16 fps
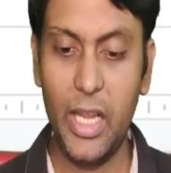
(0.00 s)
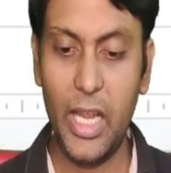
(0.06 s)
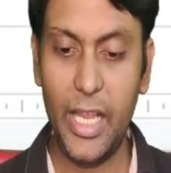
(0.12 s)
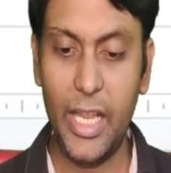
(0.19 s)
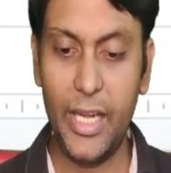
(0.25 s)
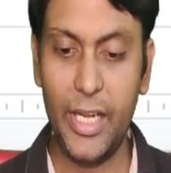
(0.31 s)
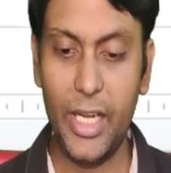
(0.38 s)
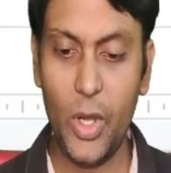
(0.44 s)

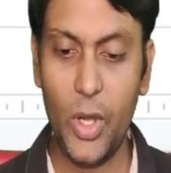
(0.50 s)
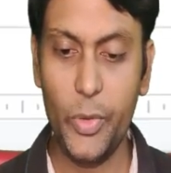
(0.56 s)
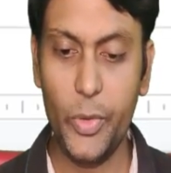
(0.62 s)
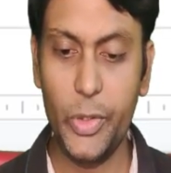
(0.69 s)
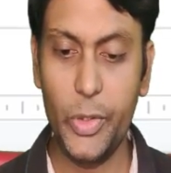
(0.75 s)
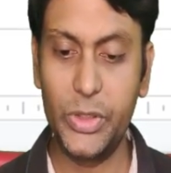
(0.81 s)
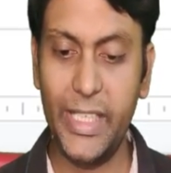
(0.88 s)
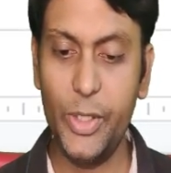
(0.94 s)
You have
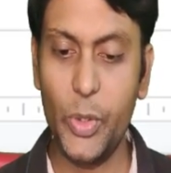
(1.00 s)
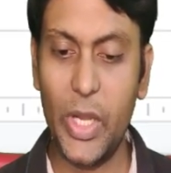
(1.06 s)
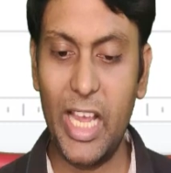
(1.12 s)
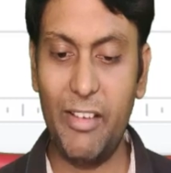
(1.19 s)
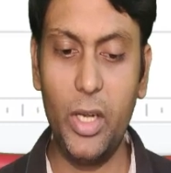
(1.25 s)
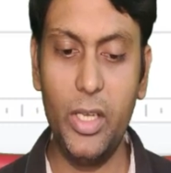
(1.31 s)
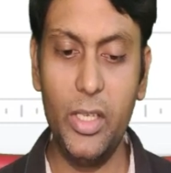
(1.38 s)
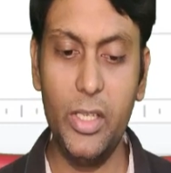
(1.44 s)
NearPod.
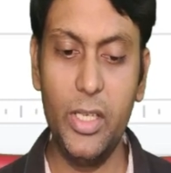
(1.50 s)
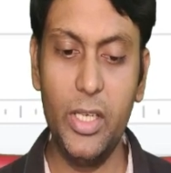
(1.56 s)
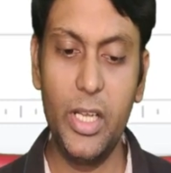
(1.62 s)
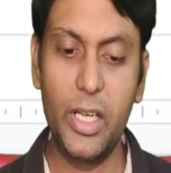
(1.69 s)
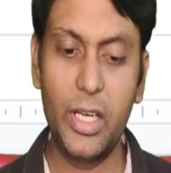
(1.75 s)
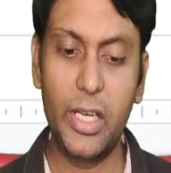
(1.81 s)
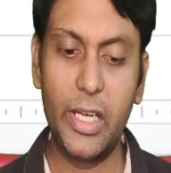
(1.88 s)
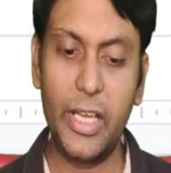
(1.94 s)

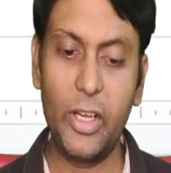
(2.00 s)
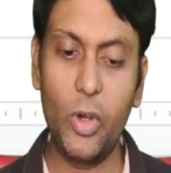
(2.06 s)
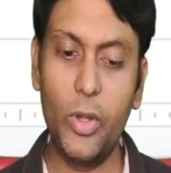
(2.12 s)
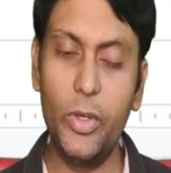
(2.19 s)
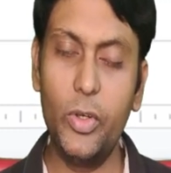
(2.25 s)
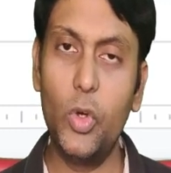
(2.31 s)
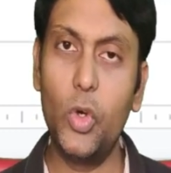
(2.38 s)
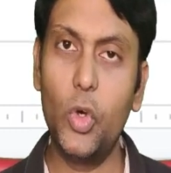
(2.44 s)
Click on
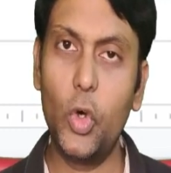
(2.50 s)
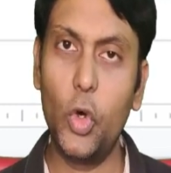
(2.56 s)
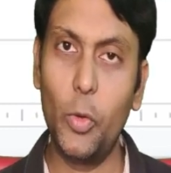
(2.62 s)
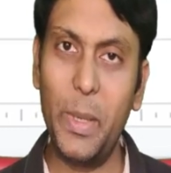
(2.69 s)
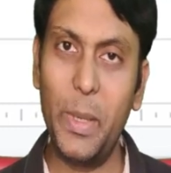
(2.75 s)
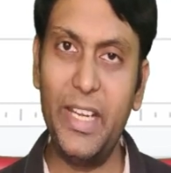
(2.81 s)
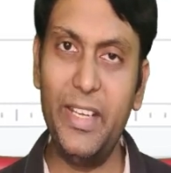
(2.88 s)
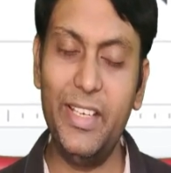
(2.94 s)

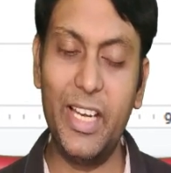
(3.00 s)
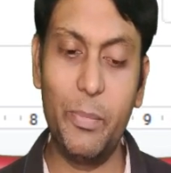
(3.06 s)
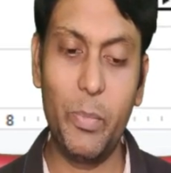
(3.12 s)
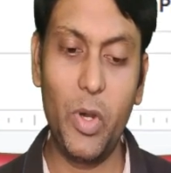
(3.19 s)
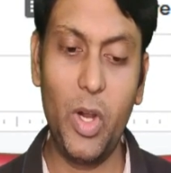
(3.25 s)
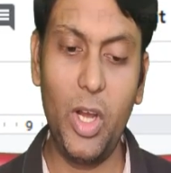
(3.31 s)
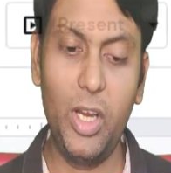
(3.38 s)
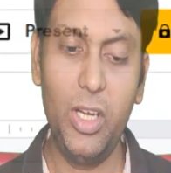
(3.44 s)
Open
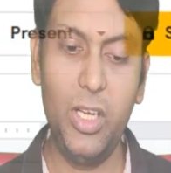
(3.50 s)
NearPod,